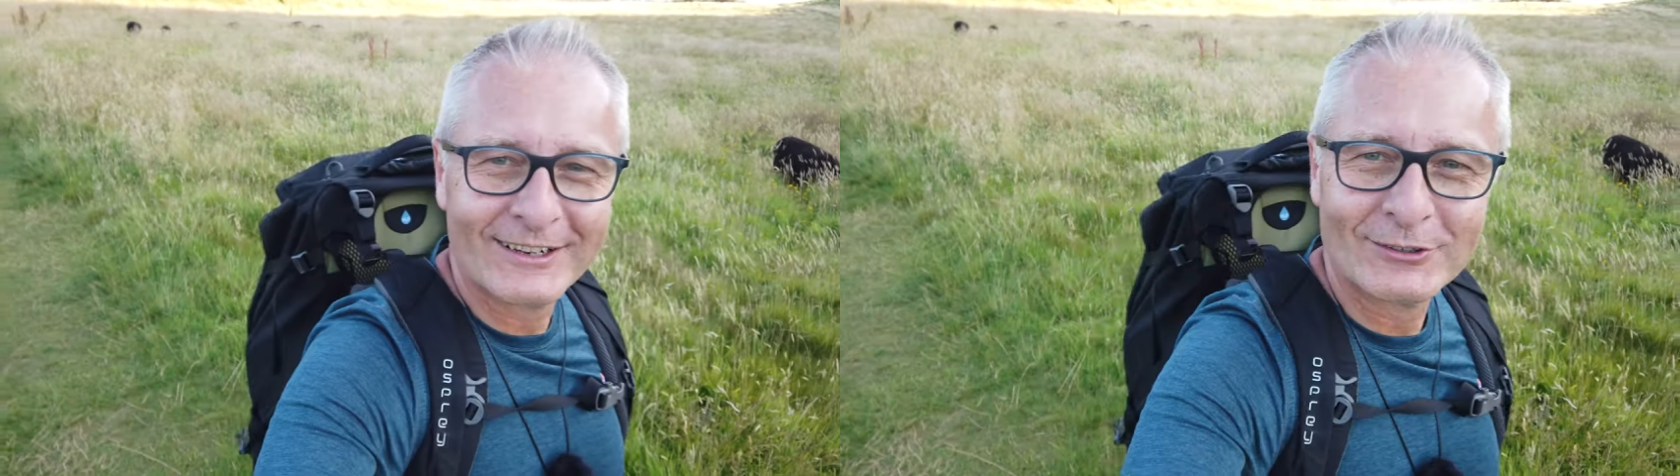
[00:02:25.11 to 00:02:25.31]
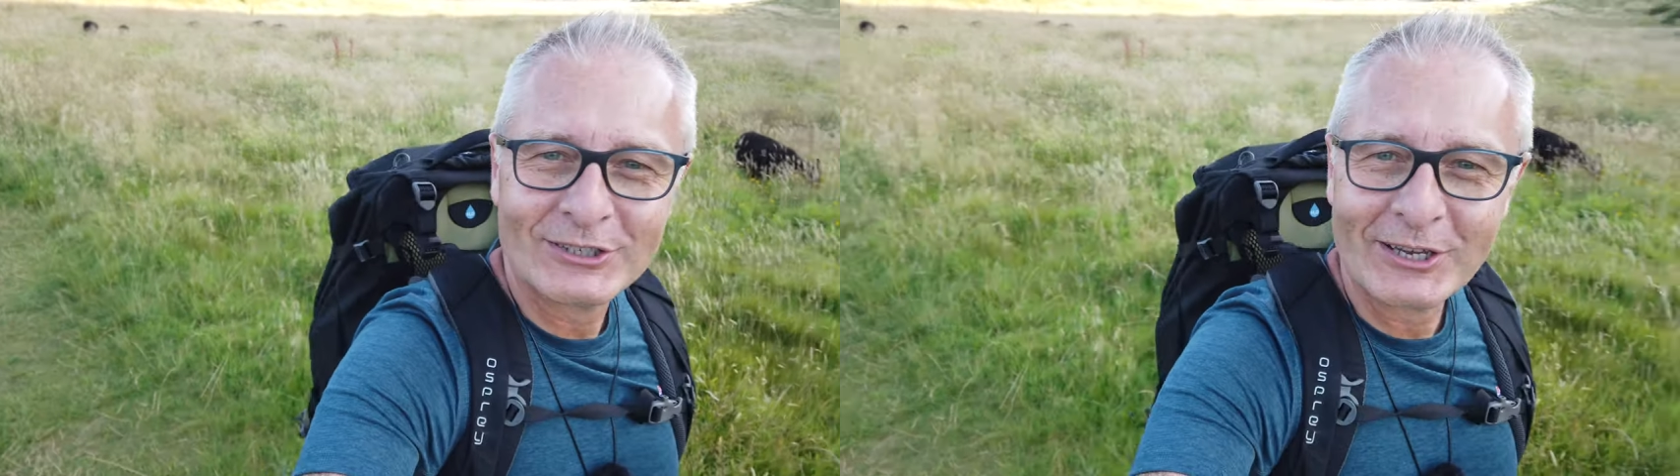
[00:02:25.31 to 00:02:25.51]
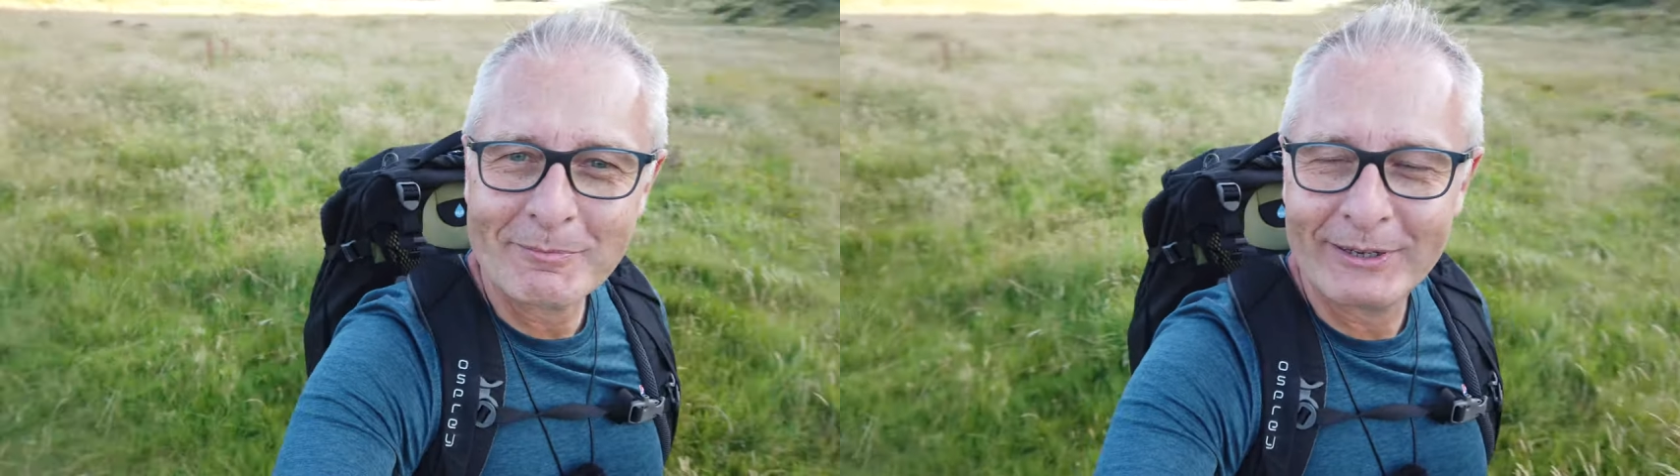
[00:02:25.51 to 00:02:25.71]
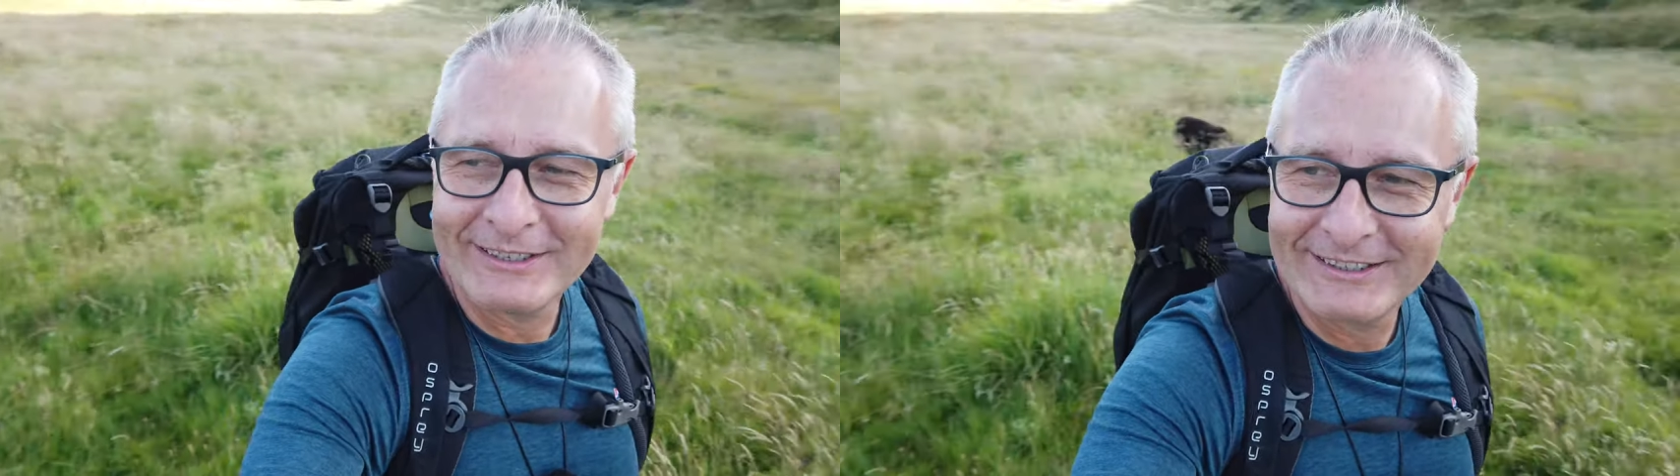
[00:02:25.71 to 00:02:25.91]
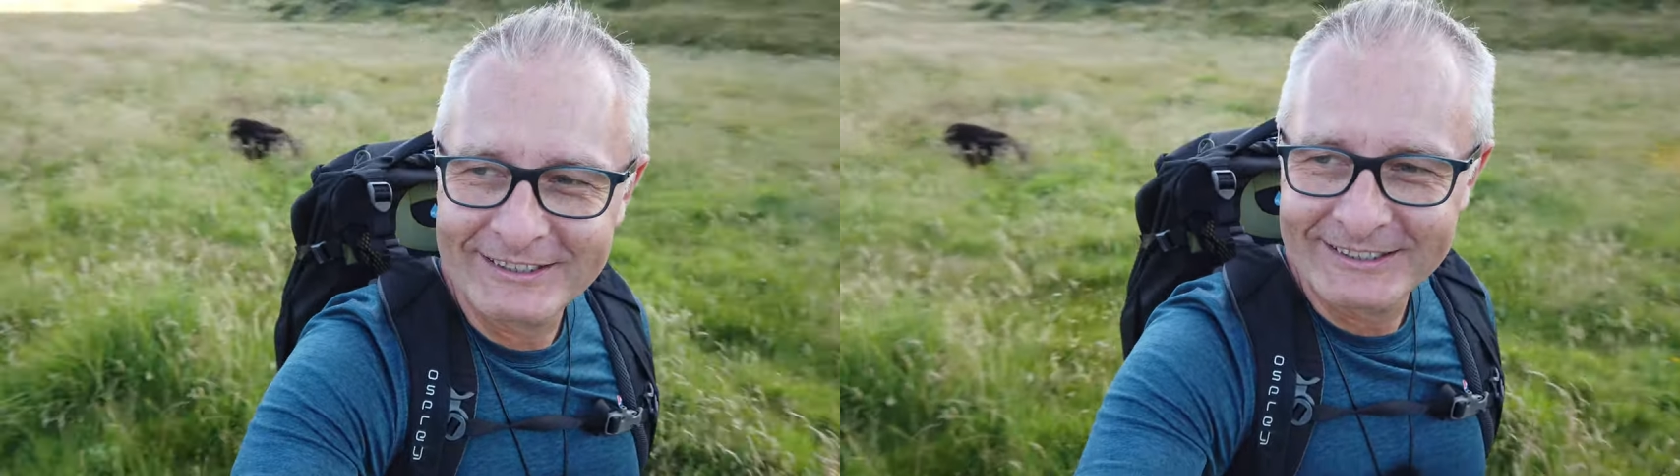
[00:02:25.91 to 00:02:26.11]
Little sheep.
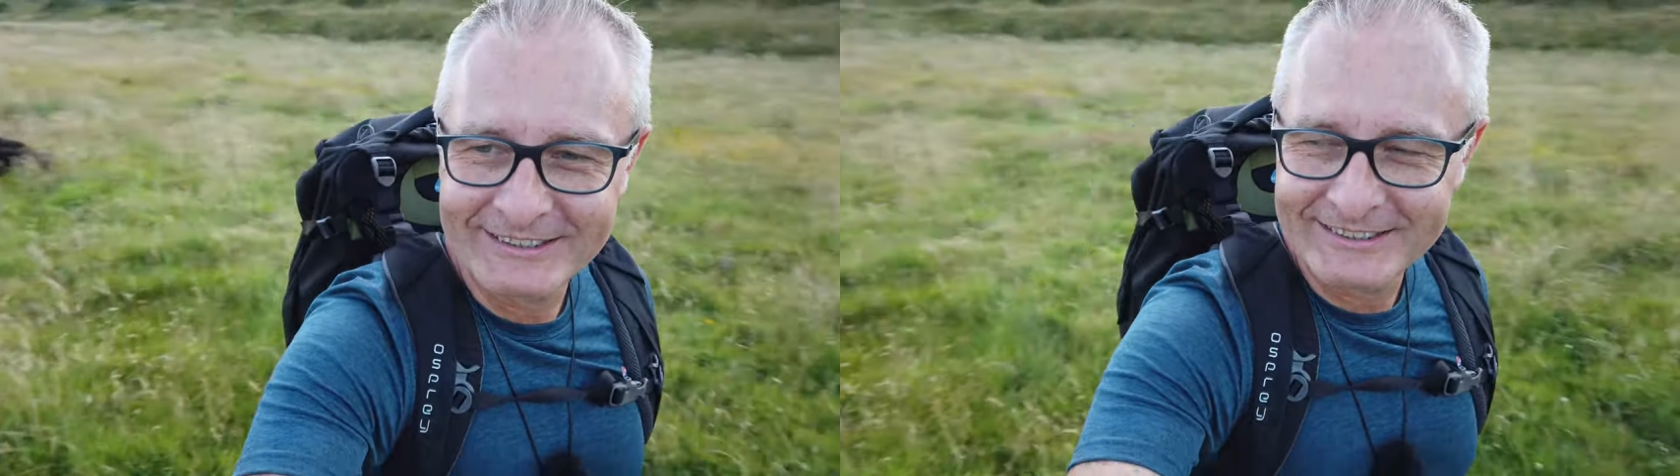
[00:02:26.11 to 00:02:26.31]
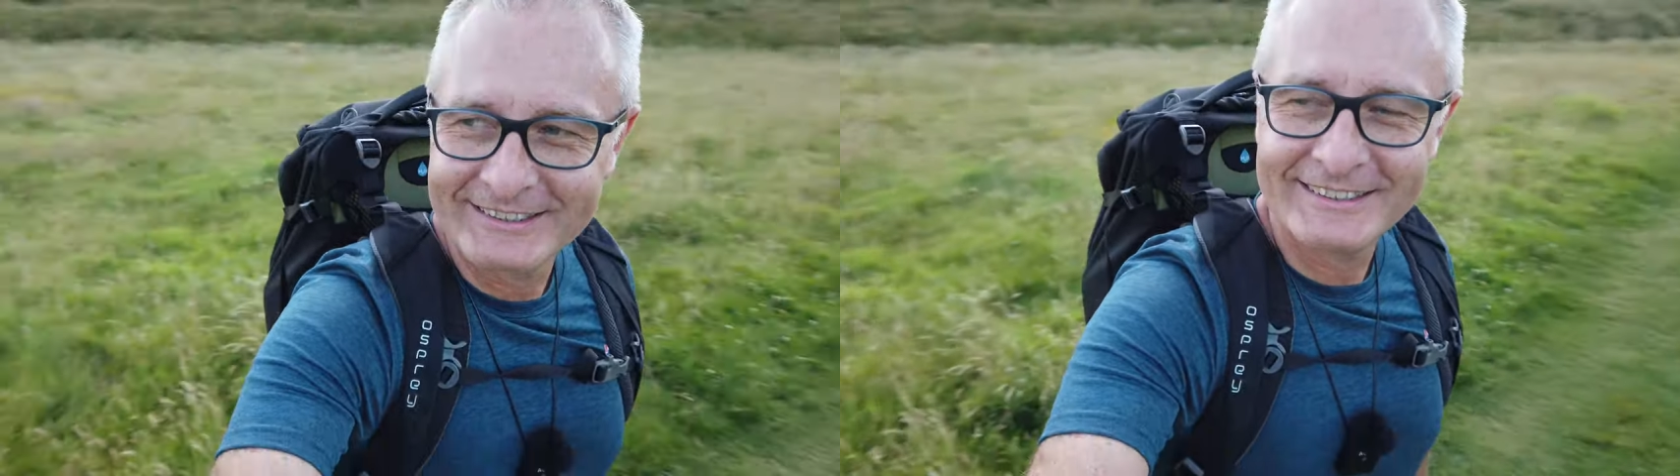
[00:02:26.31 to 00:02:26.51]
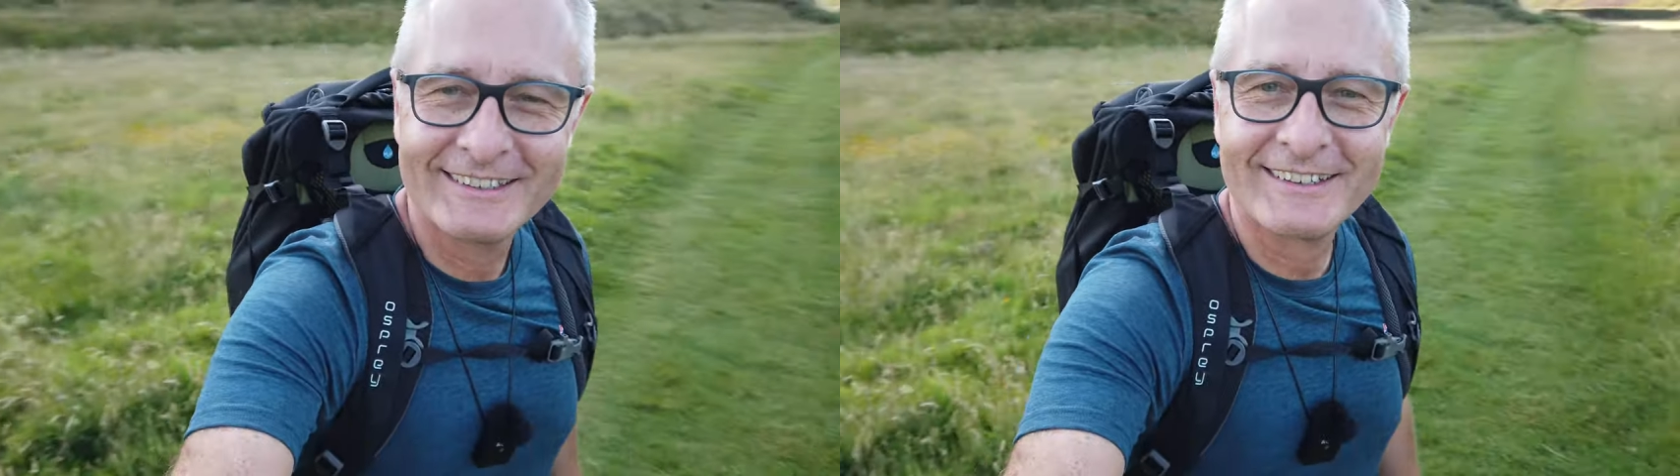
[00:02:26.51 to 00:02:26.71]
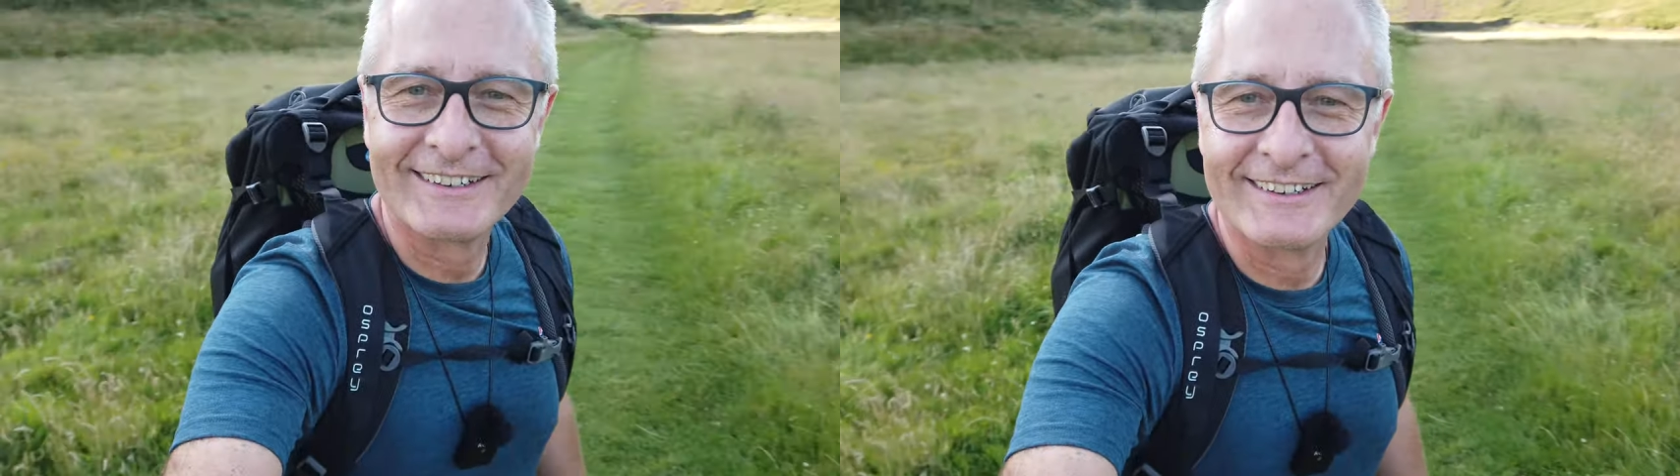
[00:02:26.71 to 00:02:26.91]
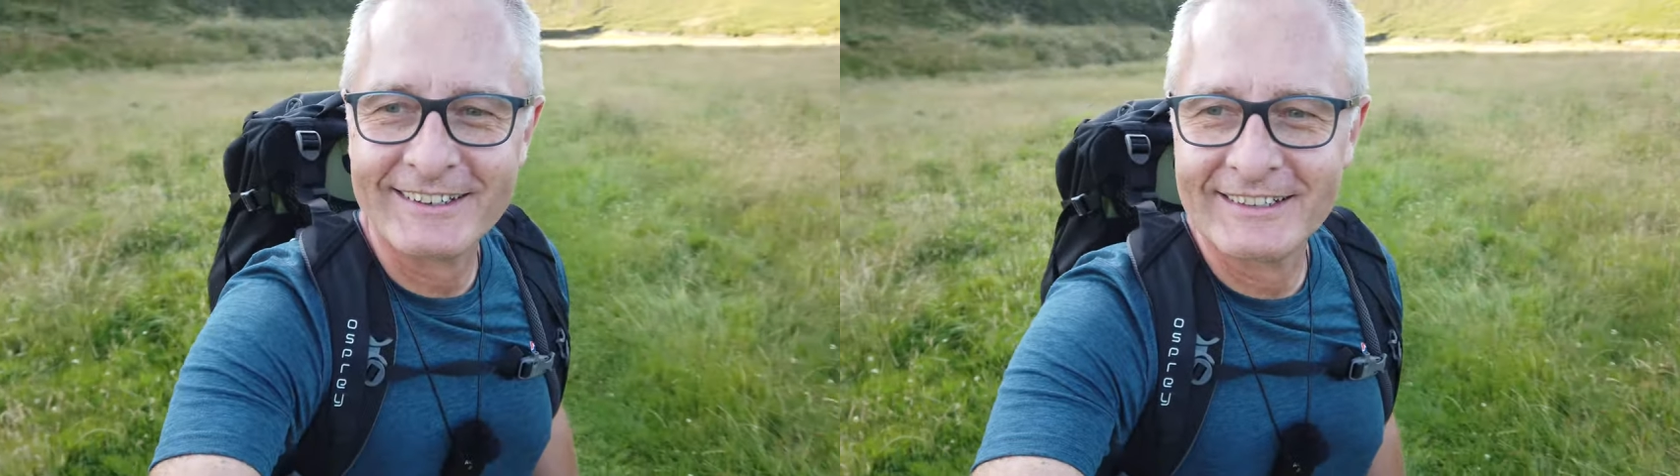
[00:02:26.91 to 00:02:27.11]

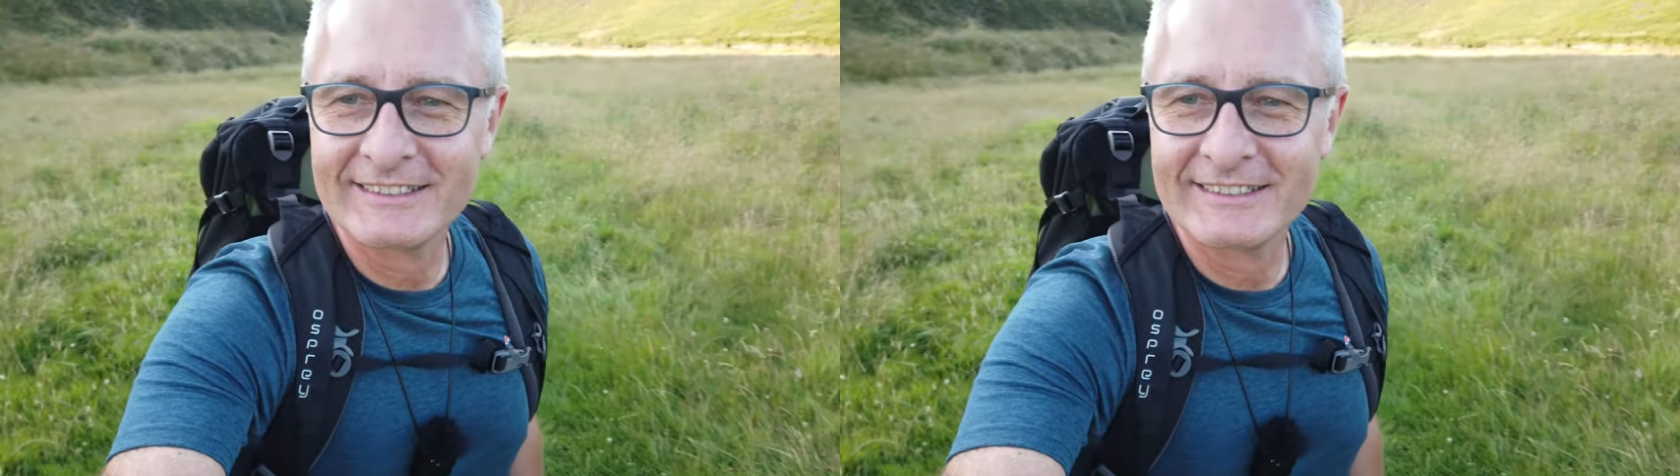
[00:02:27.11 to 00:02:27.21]
Ah,